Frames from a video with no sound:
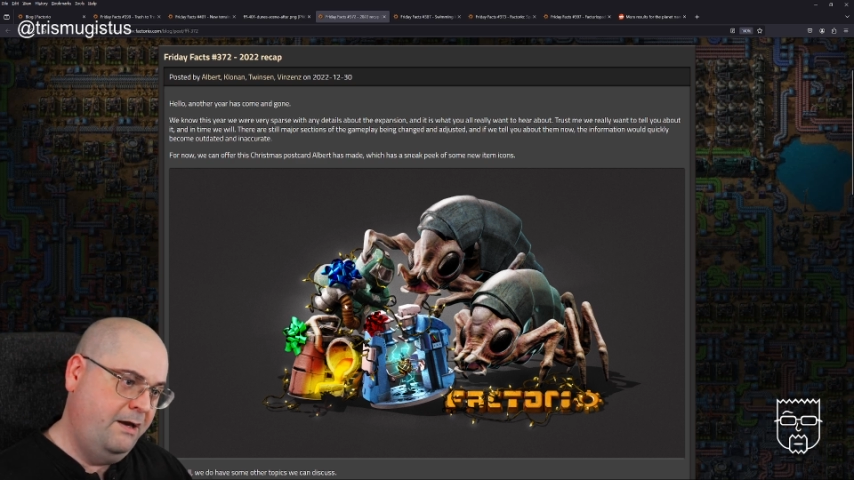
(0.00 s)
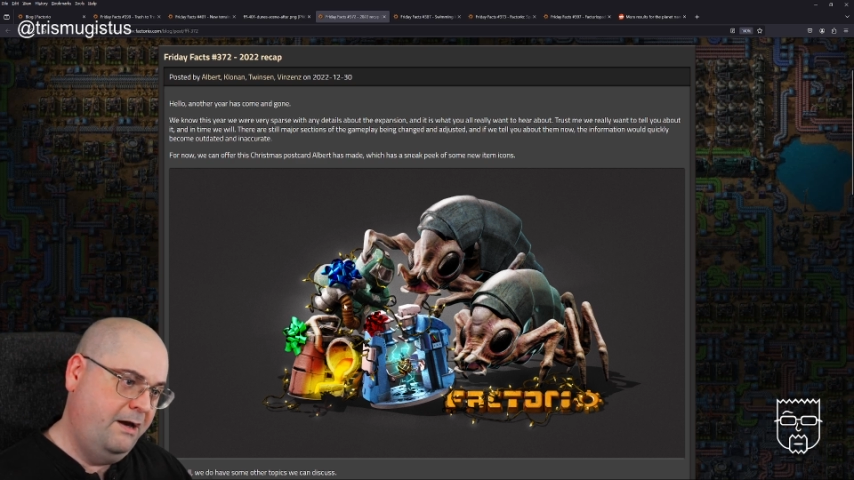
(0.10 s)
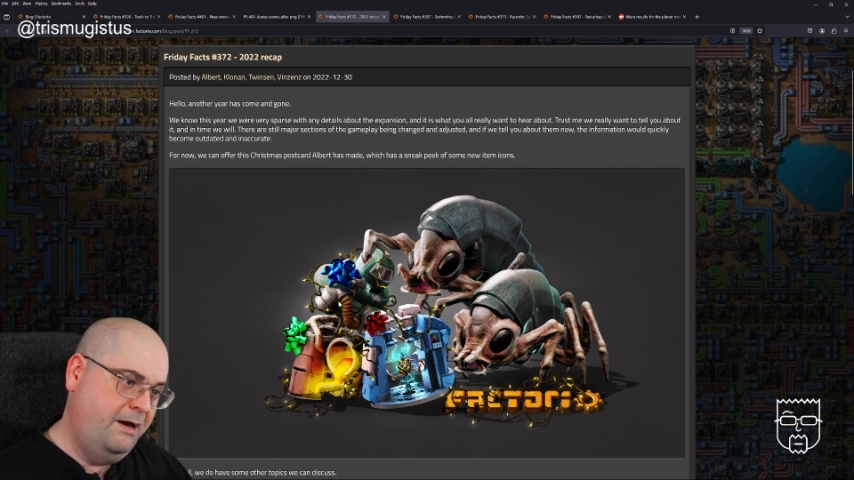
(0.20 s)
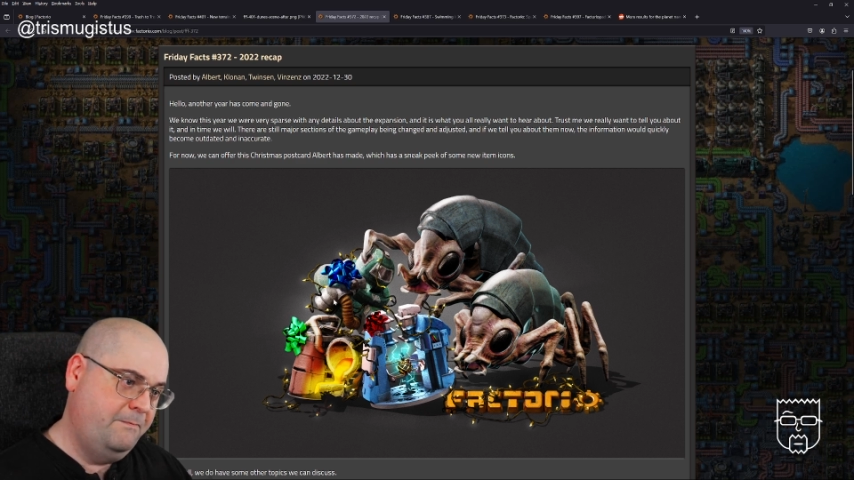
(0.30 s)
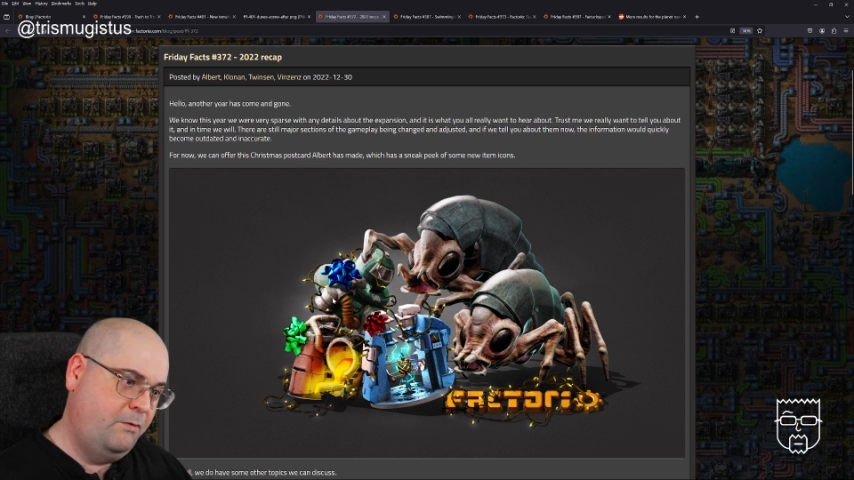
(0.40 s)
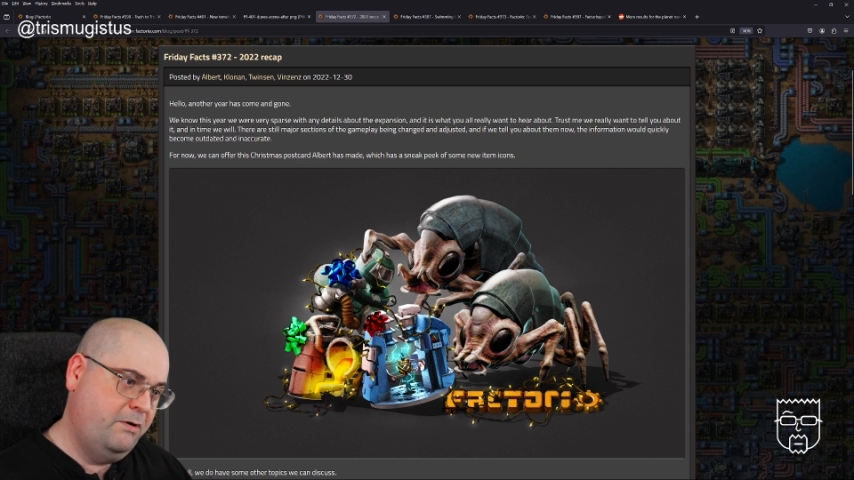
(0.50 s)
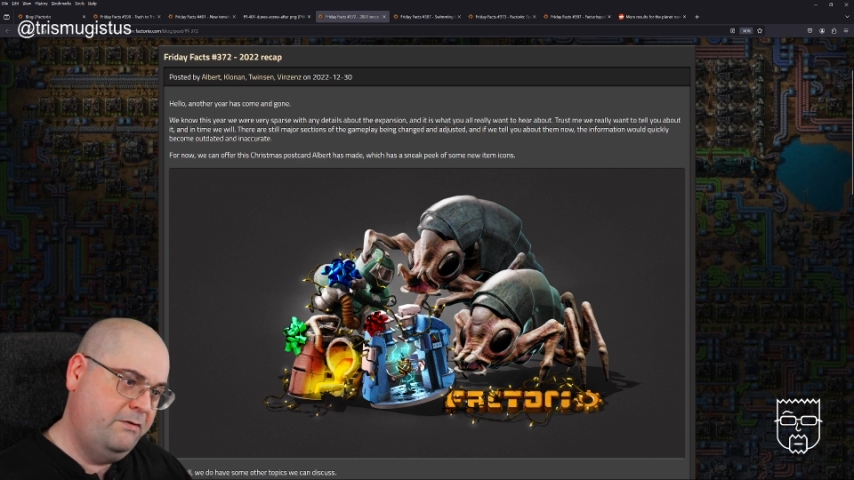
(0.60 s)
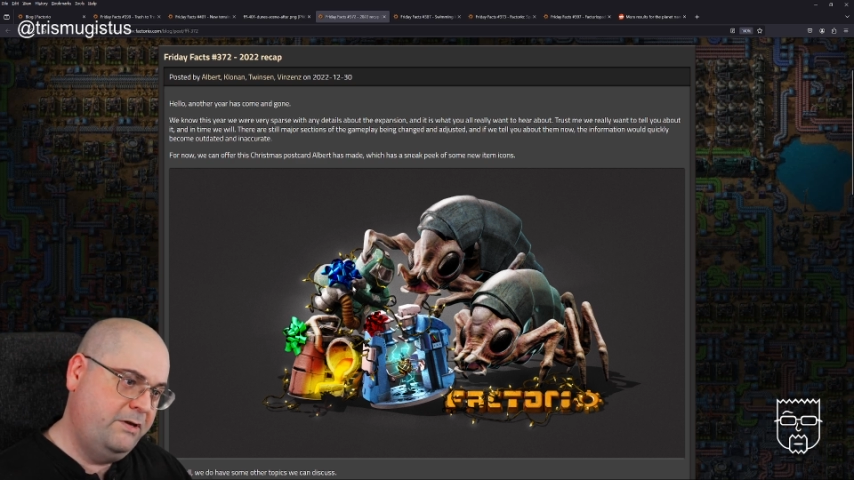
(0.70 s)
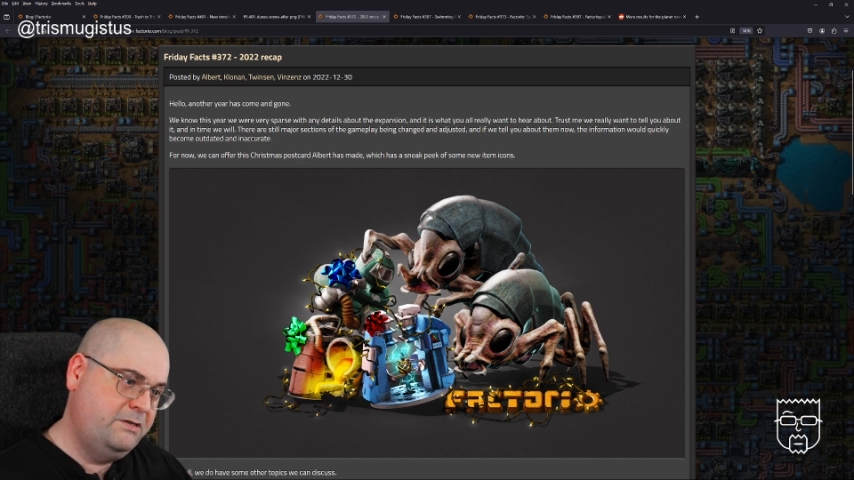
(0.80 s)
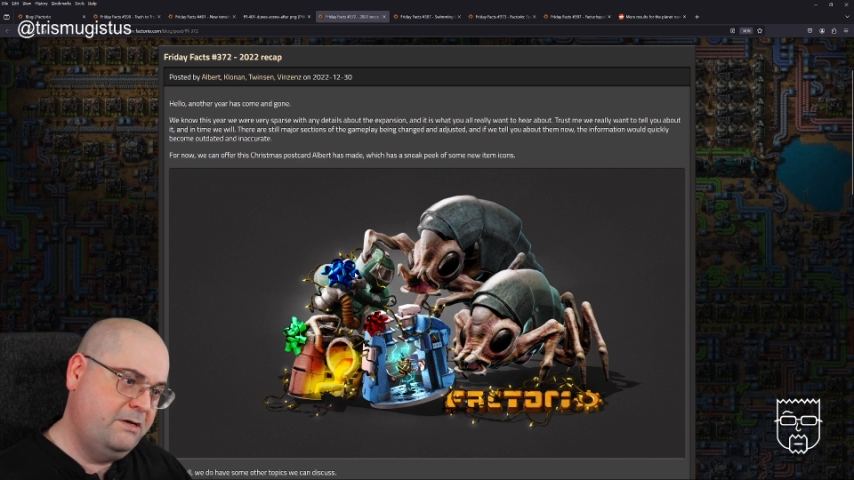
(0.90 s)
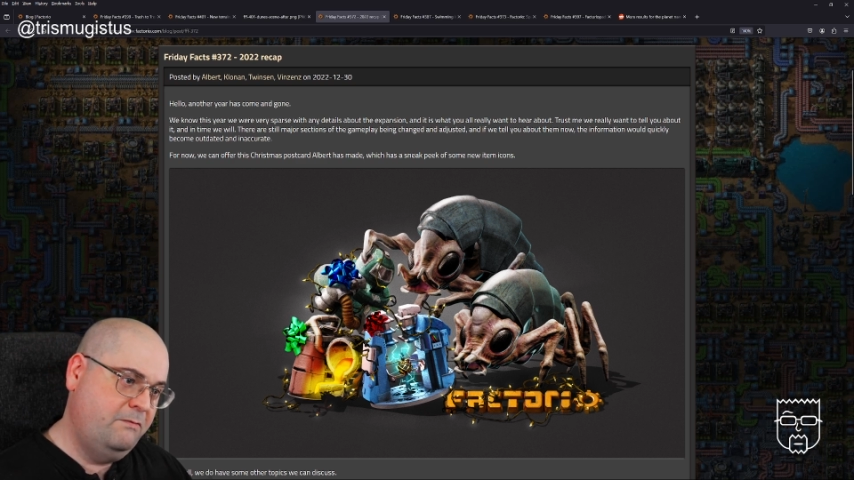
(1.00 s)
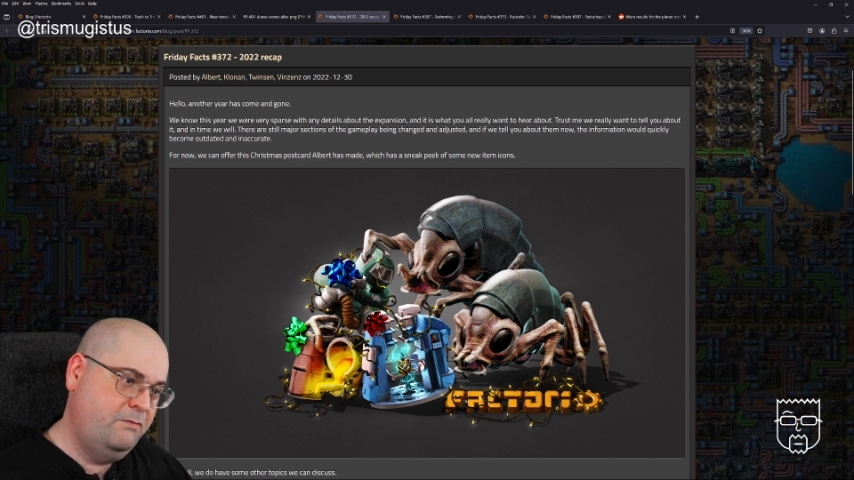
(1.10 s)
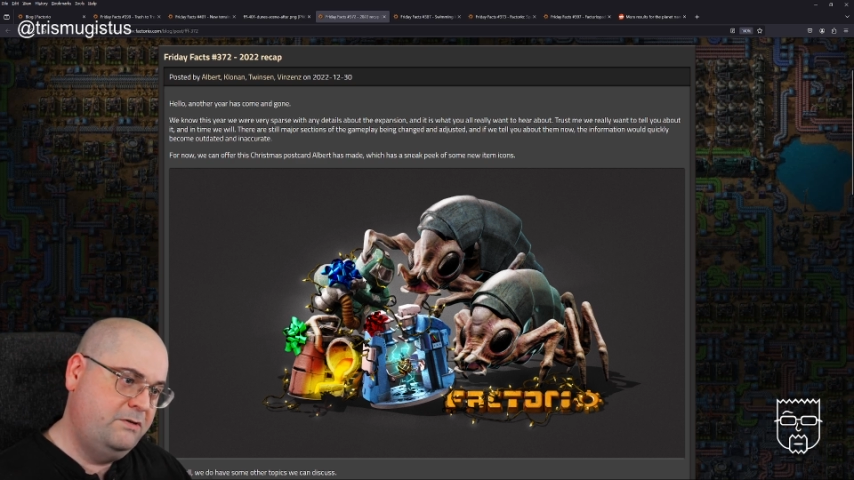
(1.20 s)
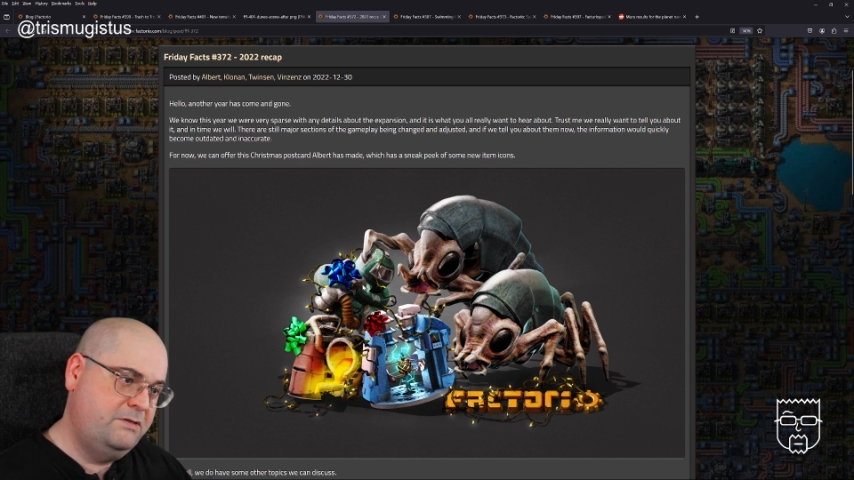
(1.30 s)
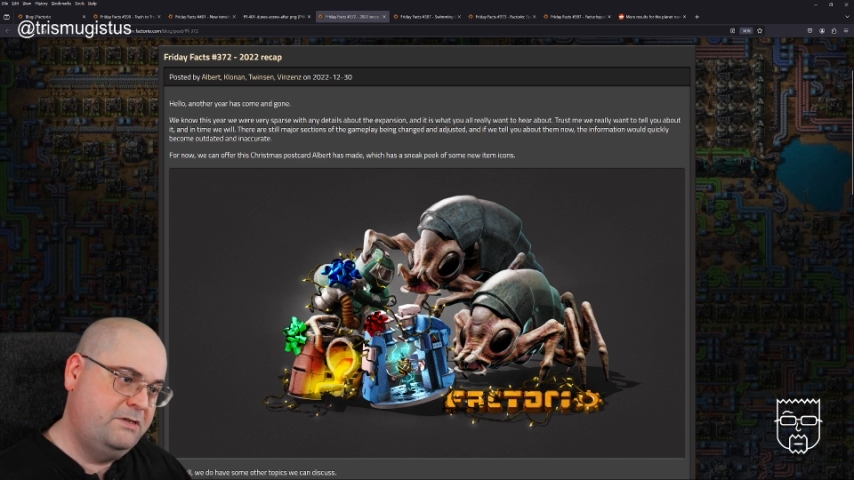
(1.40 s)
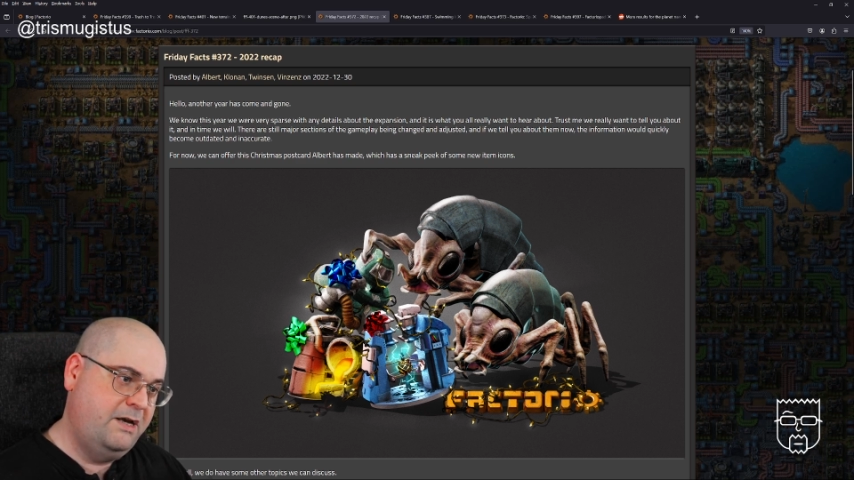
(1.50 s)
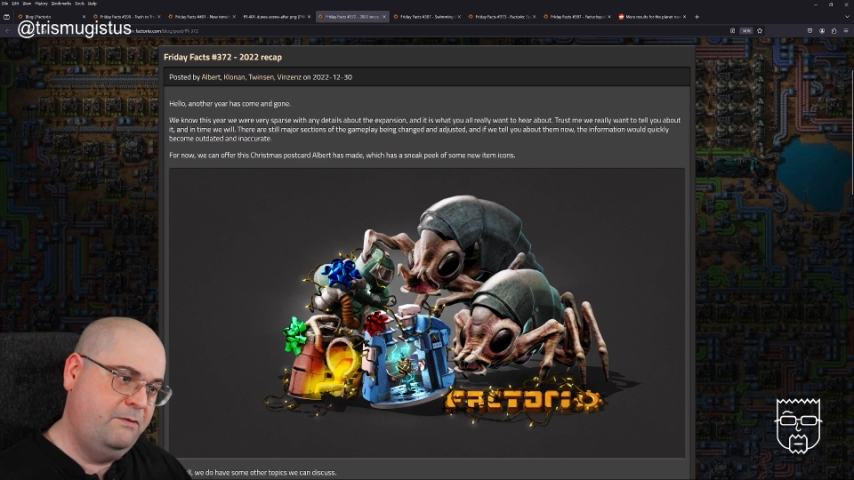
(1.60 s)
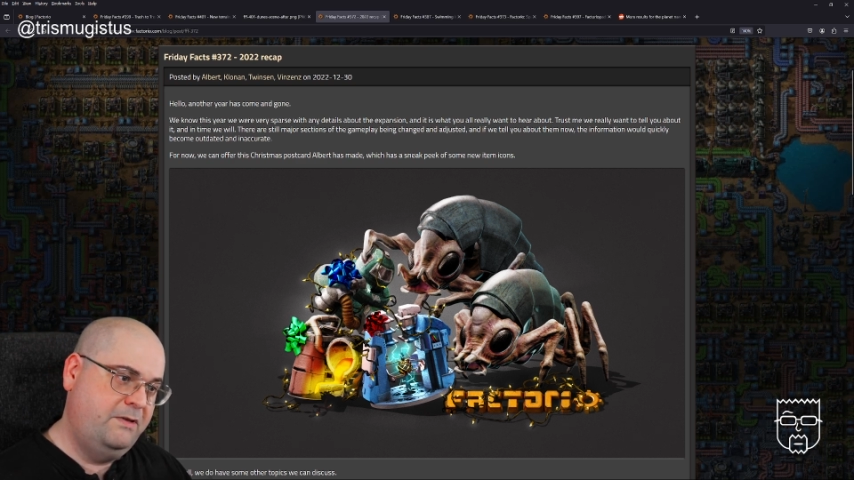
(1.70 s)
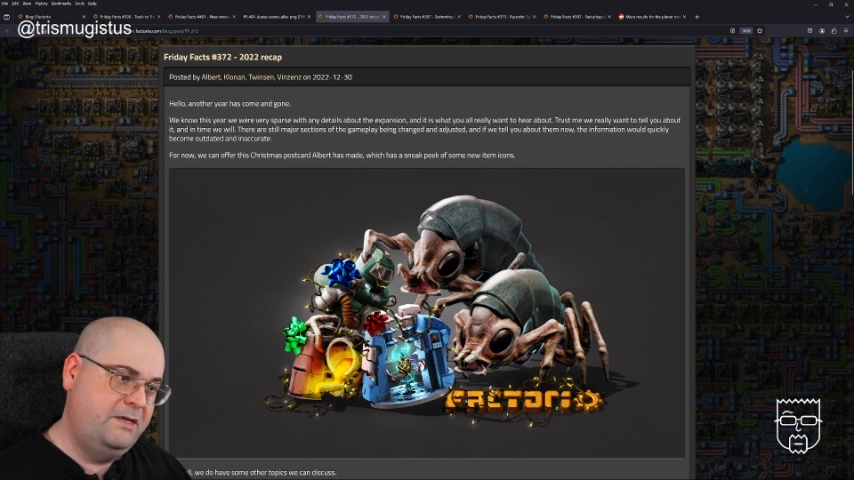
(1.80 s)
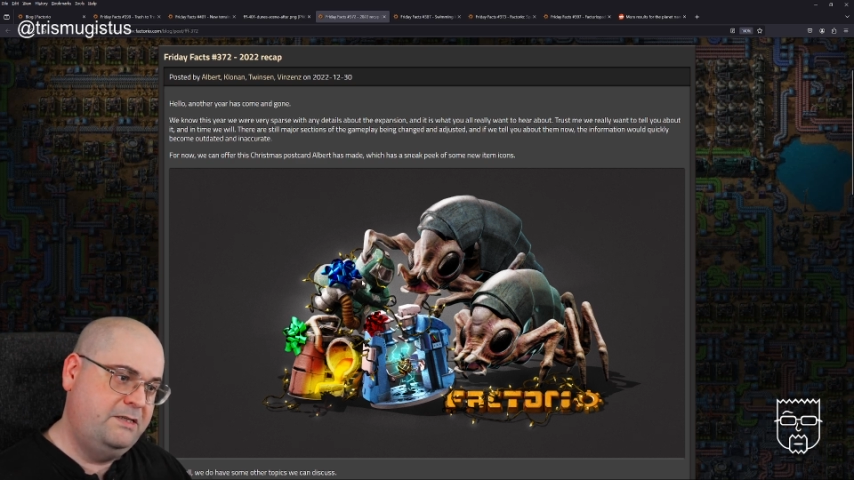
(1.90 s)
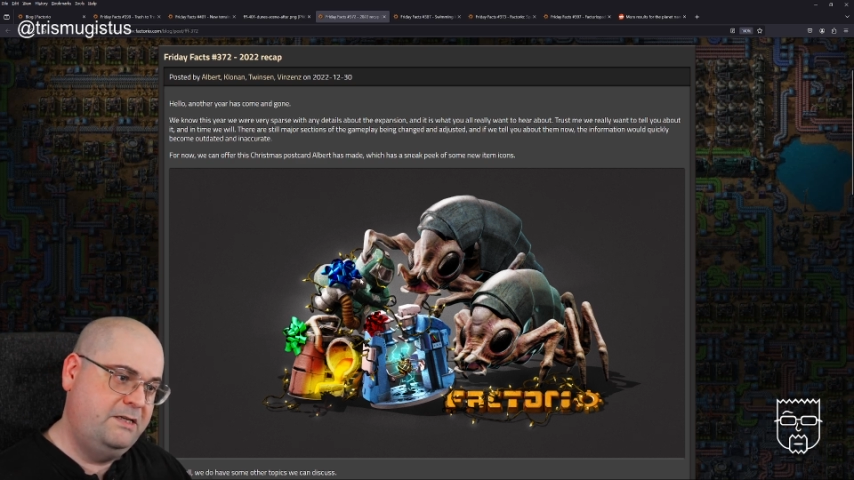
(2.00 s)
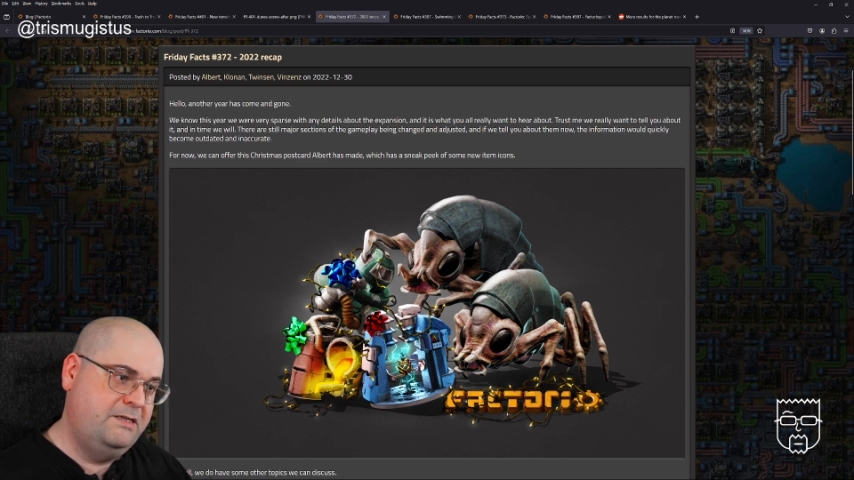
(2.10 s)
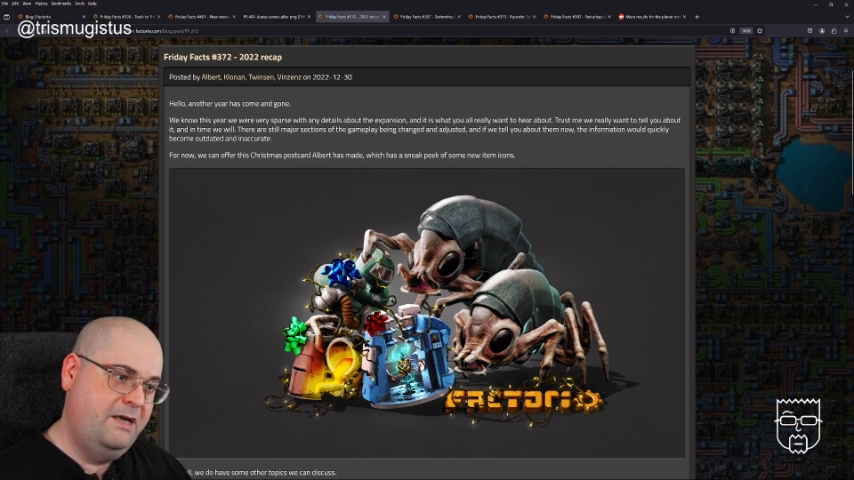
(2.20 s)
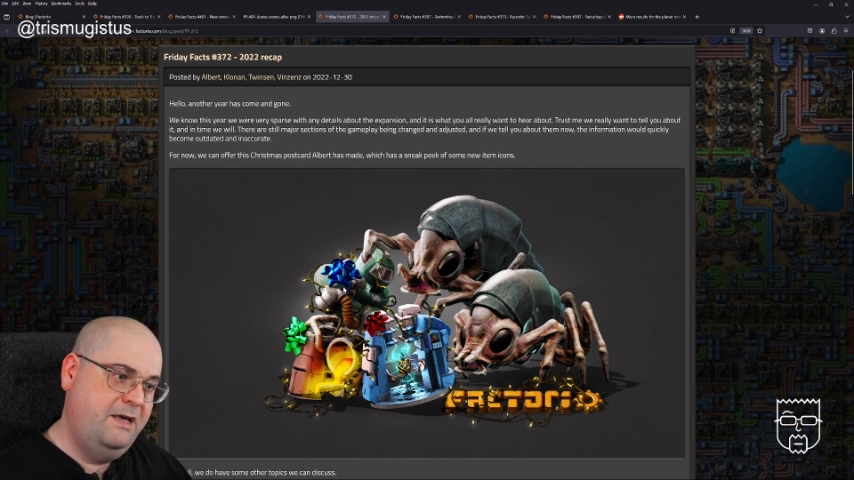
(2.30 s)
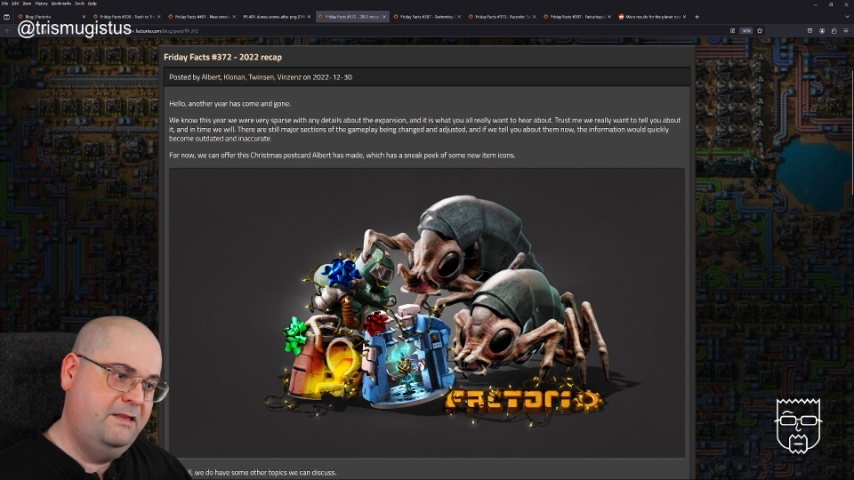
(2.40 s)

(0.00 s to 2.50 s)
One of the things I would say with this is